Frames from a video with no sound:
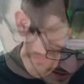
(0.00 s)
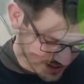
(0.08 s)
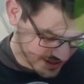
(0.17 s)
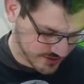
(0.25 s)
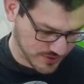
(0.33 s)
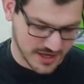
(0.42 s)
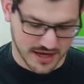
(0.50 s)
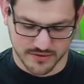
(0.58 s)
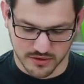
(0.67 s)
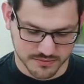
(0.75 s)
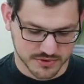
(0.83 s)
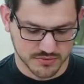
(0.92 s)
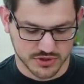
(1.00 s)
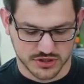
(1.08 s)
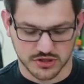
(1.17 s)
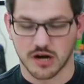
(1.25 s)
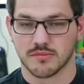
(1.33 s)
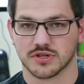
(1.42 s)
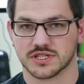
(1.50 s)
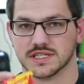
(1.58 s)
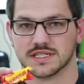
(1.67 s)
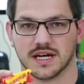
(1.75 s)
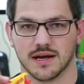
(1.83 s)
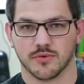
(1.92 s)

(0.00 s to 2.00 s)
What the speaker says: And we have, oh, some Starburst this time.